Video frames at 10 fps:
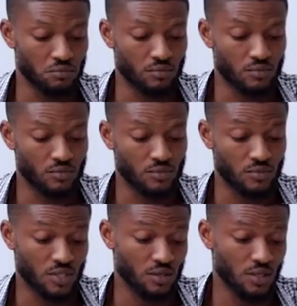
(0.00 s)
with,
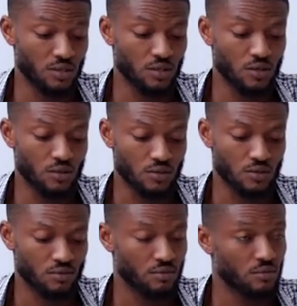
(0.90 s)
and she listens to
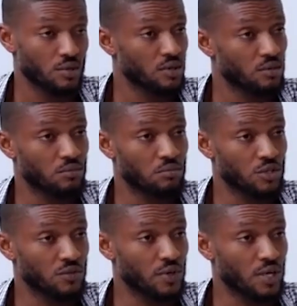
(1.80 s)
him more than her
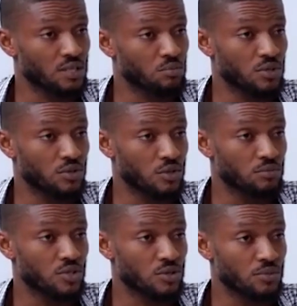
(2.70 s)
own daughter,
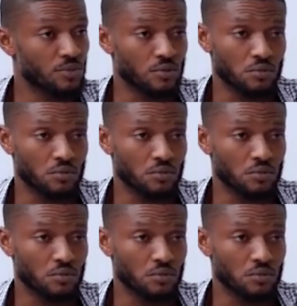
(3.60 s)
Mabel.